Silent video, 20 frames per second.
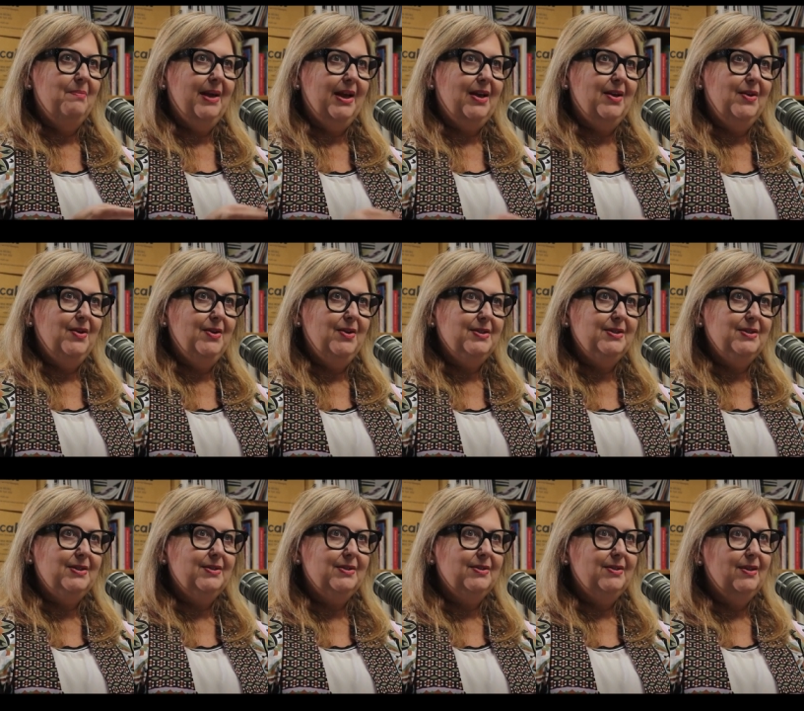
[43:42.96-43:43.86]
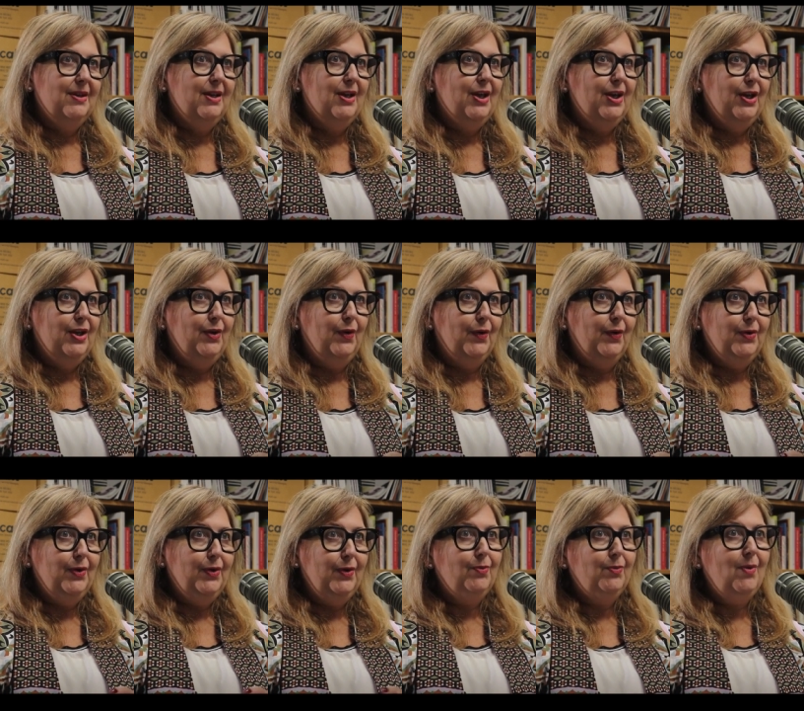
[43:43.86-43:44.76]
Because, you know,
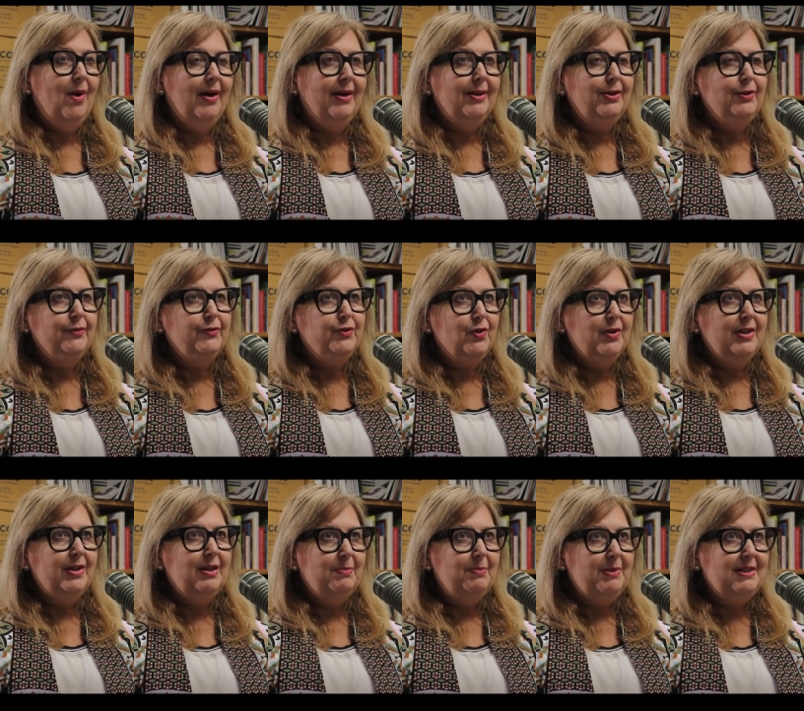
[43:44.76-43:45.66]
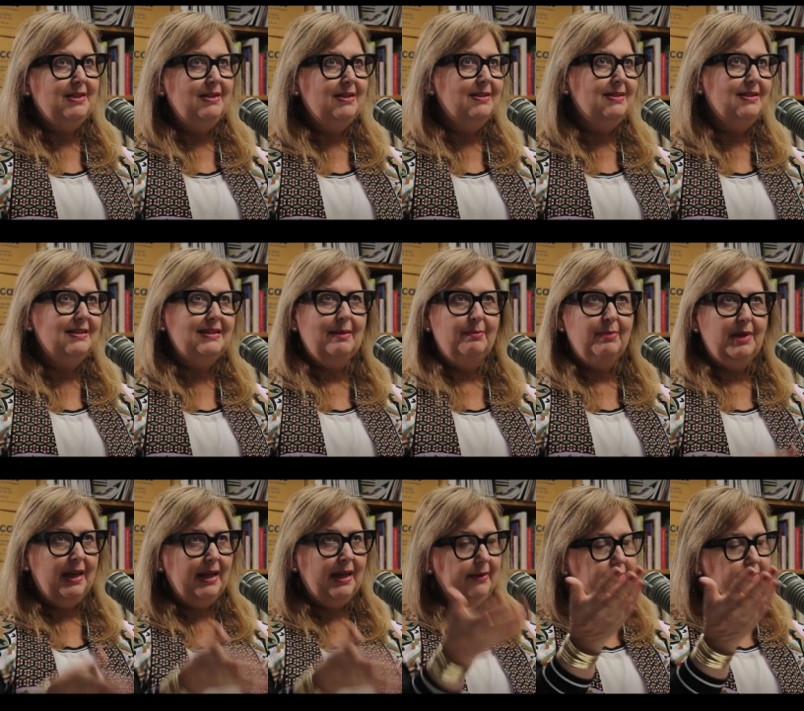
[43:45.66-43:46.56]
you, Ryan, you've joined the business,
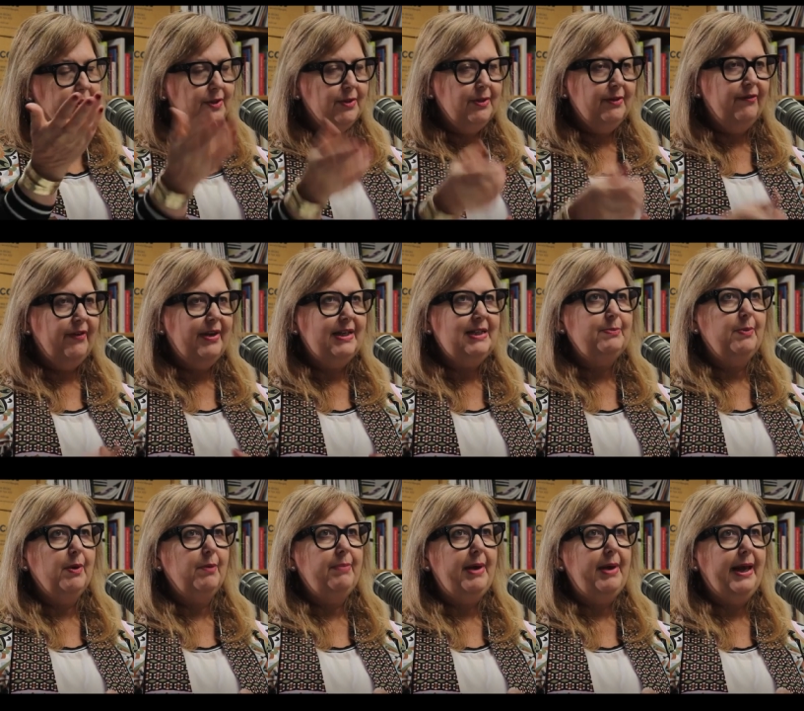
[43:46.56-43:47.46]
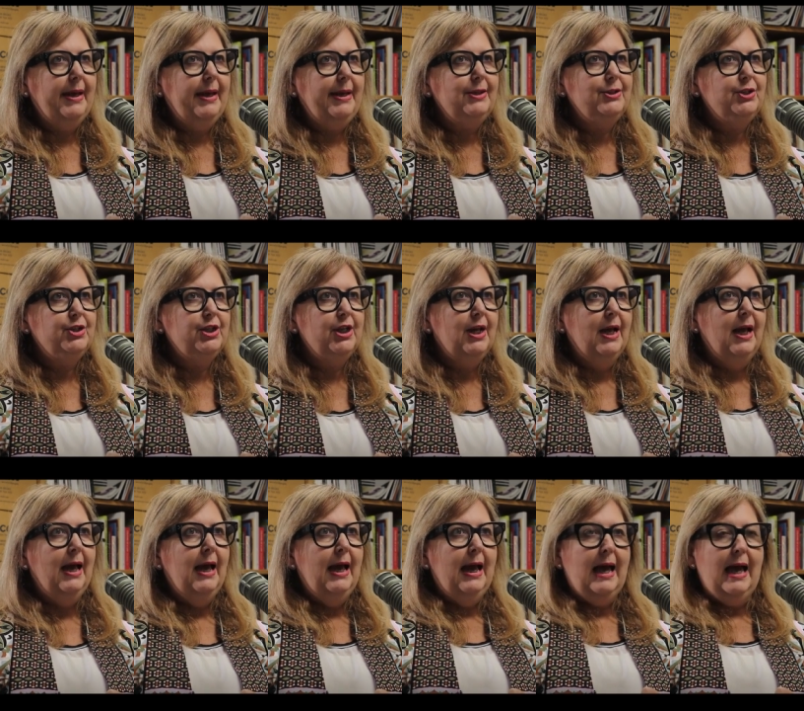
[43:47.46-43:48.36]
somebody gives you the Facebook page,
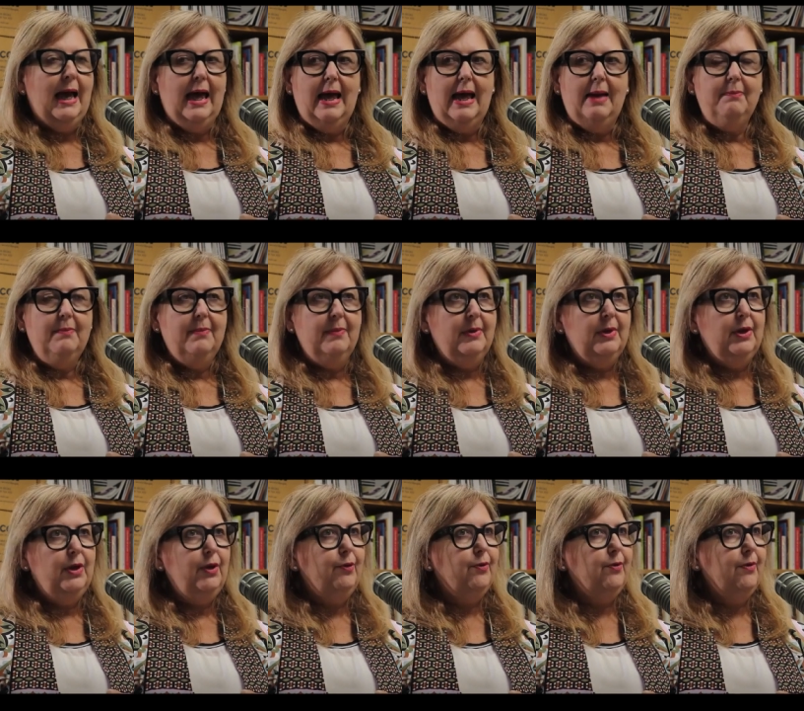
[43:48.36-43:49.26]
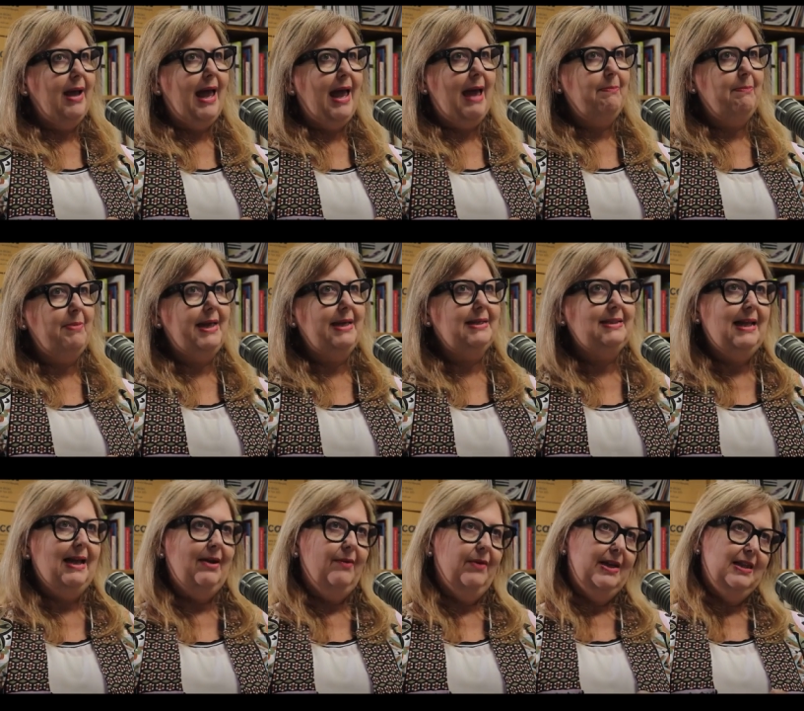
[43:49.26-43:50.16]
um, you're happy
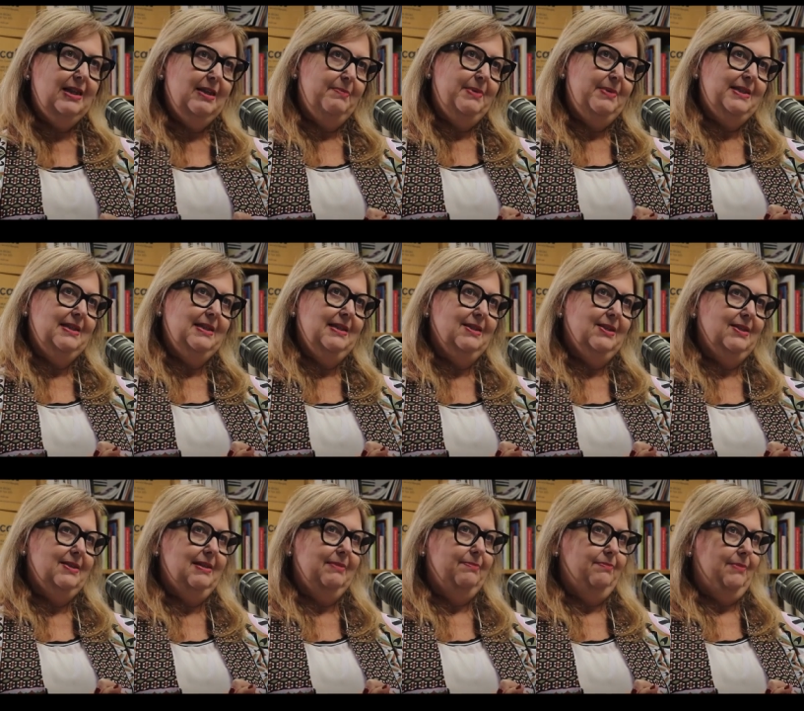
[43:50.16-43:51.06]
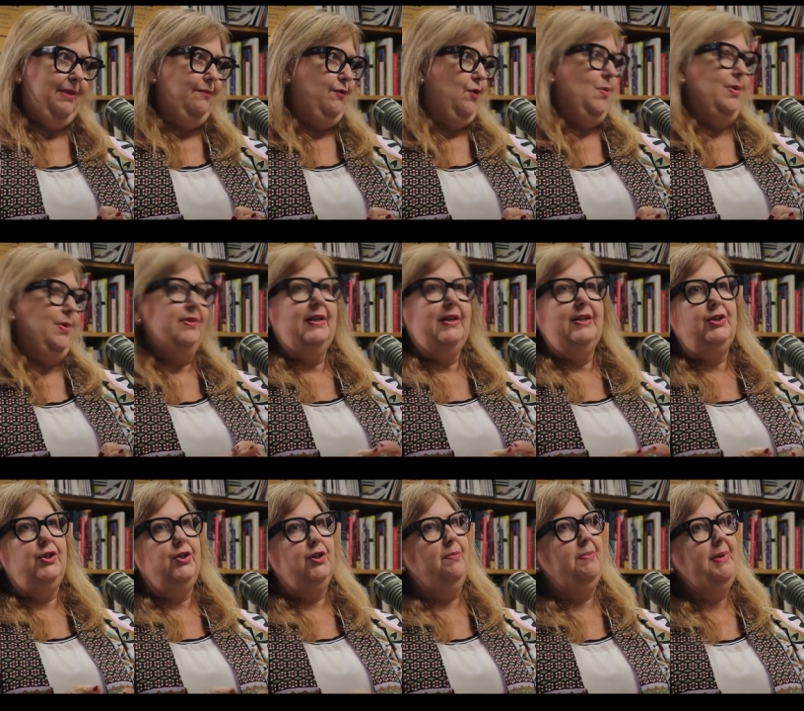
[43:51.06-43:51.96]
as Larry in the business. Everyone
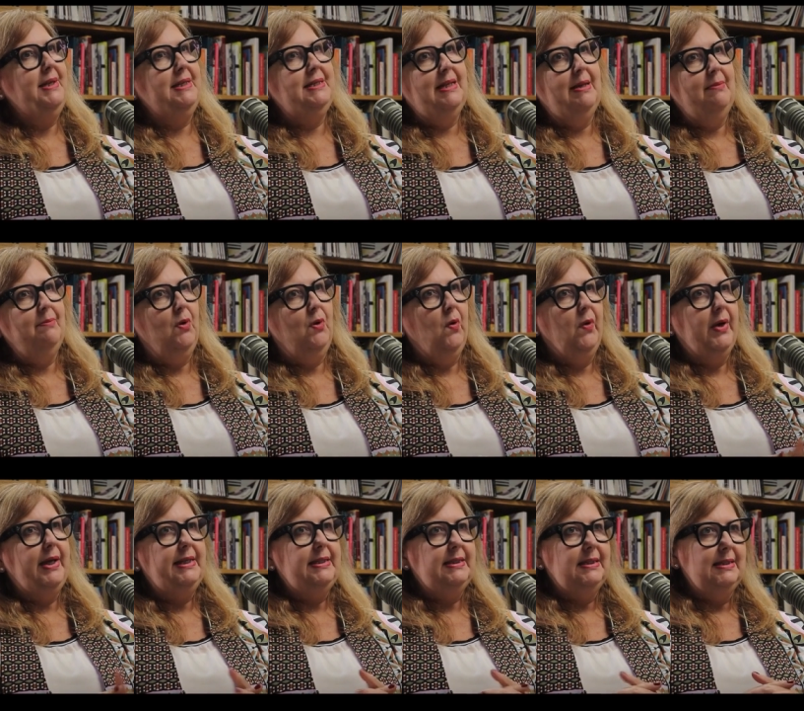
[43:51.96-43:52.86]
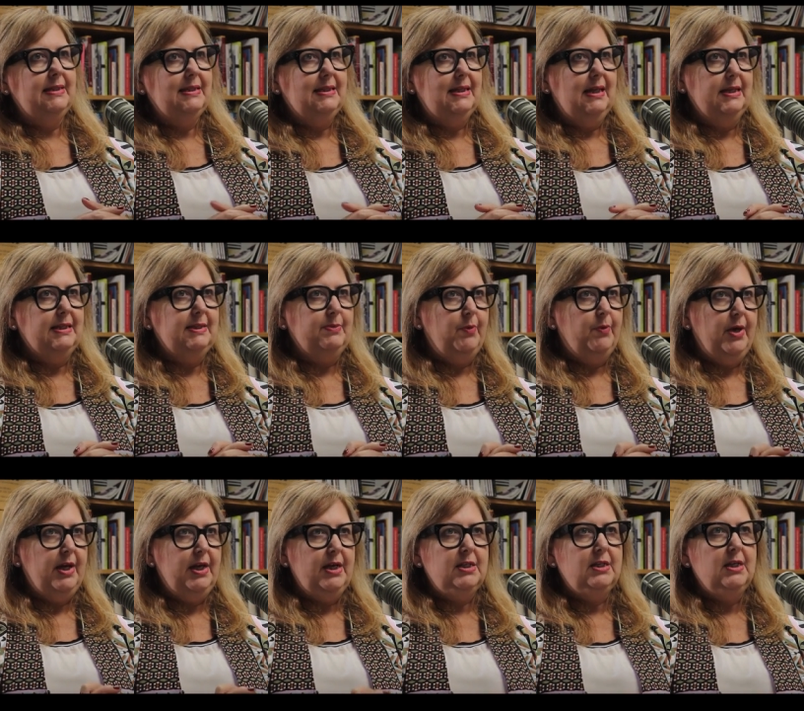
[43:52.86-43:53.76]
thinks you're the best employee since sliced
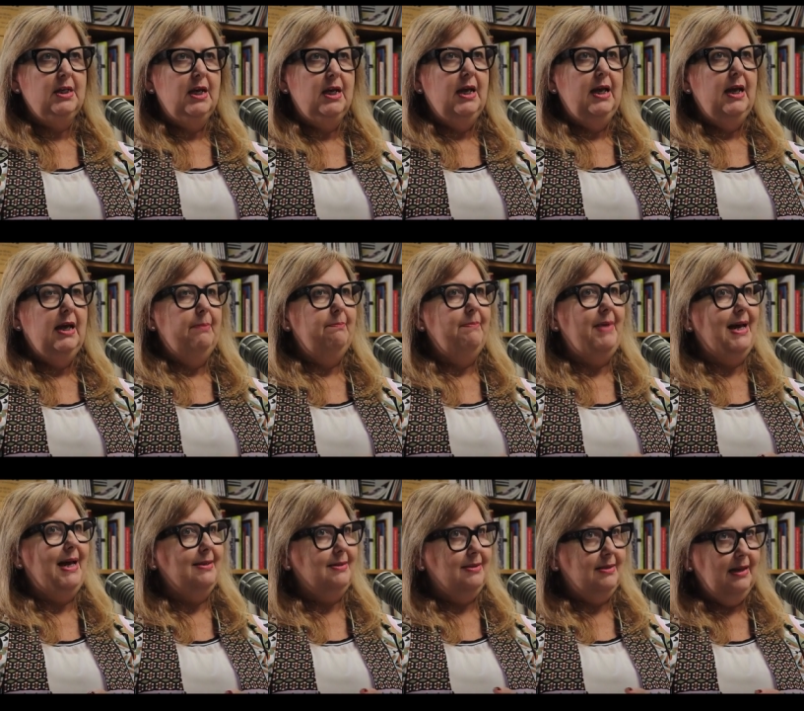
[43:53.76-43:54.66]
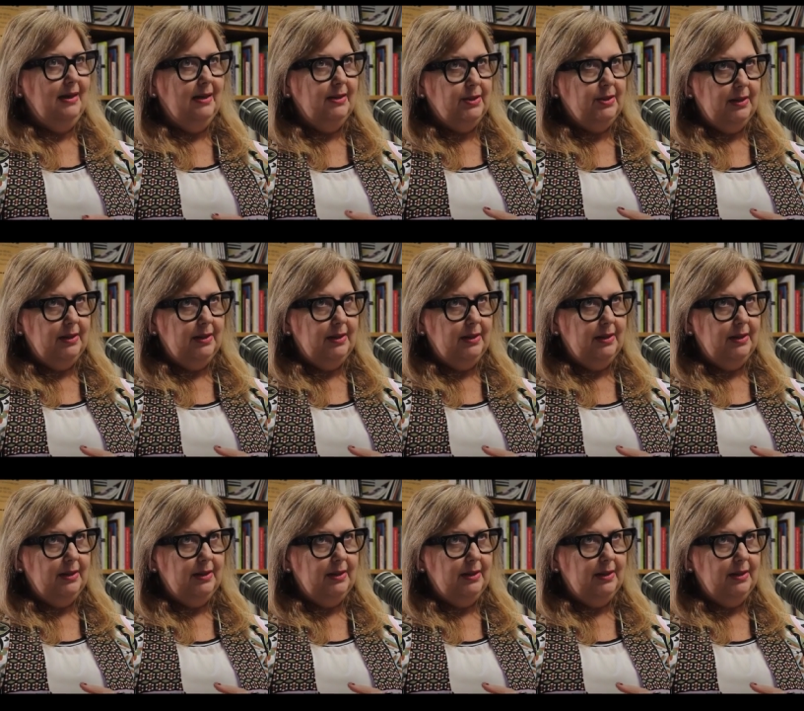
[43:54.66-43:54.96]
bread. But